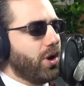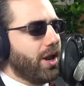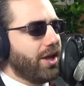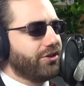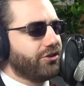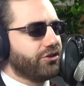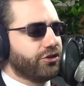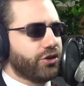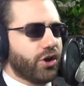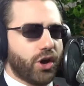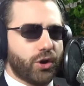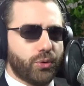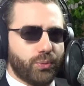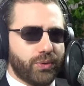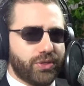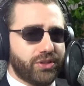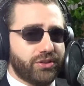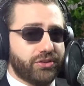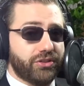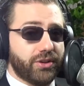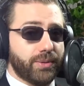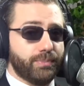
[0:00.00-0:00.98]
let's start
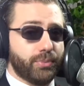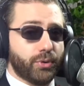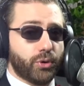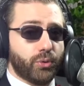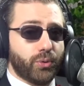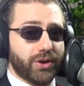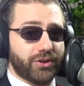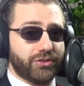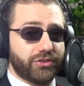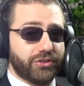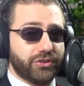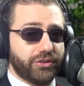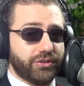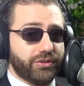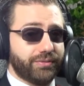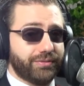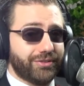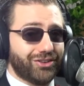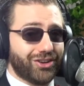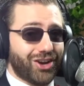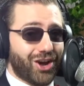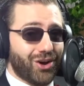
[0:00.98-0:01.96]
with a simple
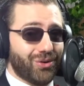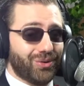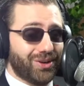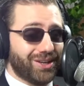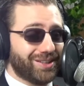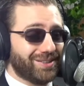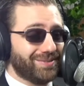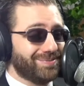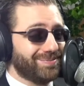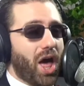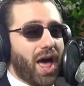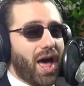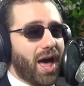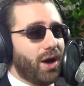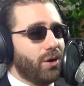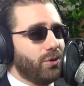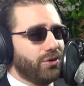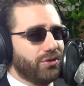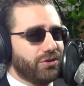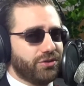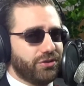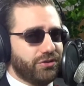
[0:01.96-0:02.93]
question, shall we?
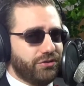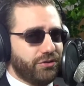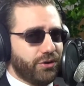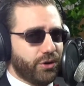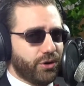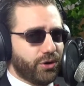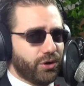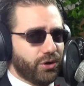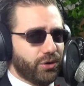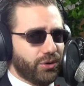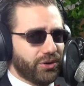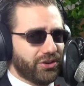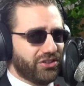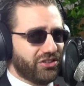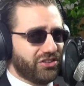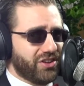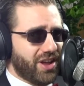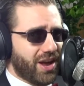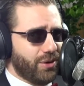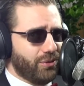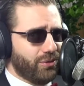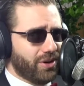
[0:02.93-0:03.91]
How does a Vocaloid
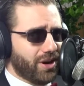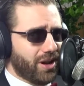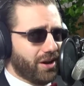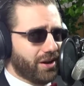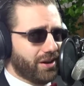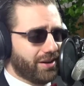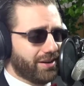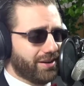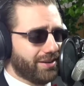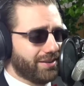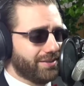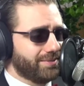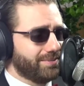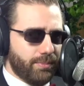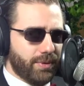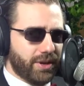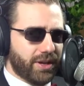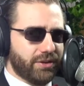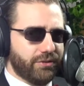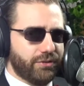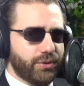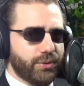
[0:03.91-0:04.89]
sound like? Let
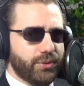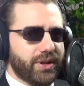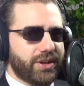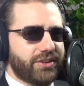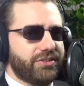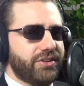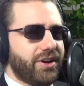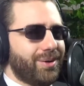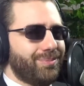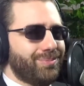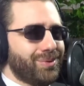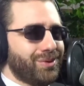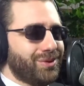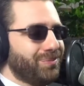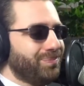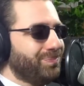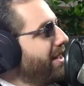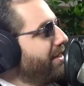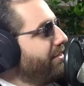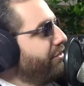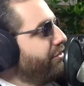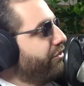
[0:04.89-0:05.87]
me give you an example.
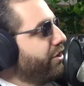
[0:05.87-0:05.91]
Let's